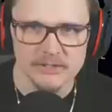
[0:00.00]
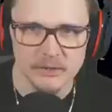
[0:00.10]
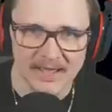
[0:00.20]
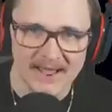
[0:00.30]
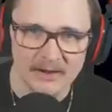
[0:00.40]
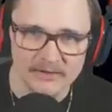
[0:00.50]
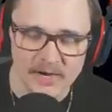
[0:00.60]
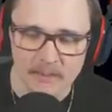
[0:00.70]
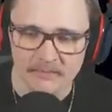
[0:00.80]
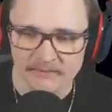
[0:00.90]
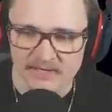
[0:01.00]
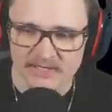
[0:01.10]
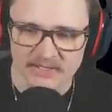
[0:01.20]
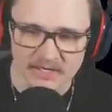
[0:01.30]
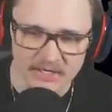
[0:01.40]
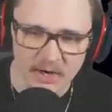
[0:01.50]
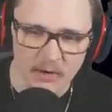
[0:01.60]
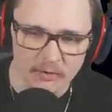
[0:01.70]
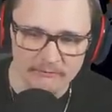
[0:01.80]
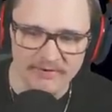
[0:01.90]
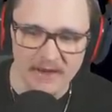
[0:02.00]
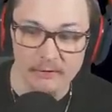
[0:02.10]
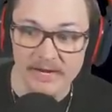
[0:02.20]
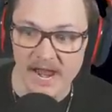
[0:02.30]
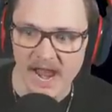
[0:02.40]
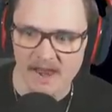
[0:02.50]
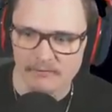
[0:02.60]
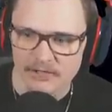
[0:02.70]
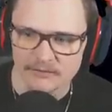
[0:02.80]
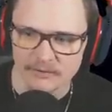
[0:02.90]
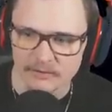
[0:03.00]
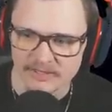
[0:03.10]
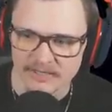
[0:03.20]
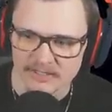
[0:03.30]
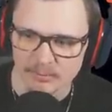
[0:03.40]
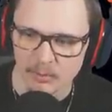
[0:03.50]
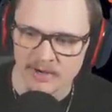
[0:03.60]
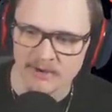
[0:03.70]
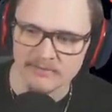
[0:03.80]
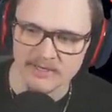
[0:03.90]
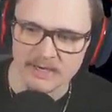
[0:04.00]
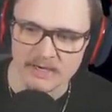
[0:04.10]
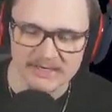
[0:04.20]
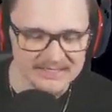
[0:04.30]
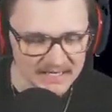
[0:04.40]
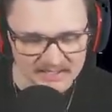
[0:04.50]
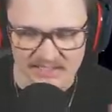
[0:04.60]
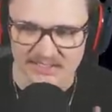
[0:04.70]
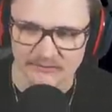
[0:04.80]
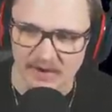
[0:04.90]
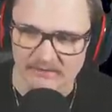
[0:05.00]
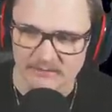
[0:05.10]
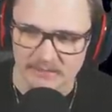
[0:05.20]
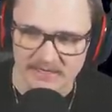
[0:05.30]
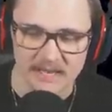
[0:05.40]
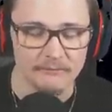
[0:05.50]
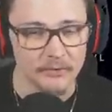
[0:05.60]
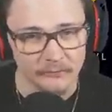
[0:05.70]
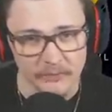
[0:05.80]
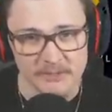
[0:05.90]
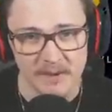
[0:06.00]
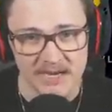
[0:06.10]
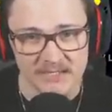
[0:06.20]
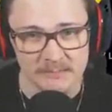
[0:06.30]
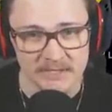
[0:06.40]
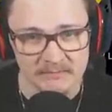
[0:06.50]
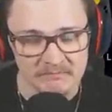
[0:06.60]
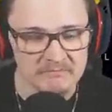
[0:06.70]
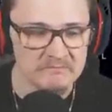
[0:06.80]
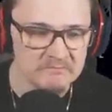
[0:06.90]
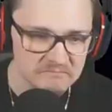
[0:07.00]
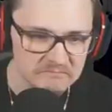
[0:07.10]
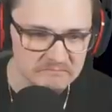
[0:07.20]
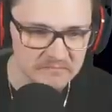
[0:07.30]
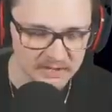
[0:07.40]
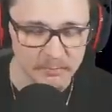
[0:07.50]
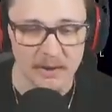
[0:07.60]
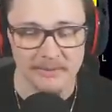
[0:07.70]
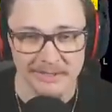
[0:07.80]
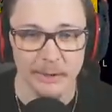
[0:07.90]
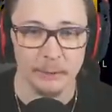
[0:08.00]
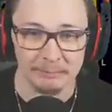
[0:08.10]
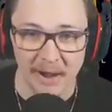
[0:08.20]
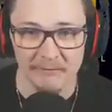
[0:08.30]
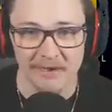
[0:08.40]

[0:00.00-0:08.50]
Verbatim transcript: So to add on top of his, you know, very average fielding at this point of the year, he's got 65 speed. And for a first baseman, that's probably a little above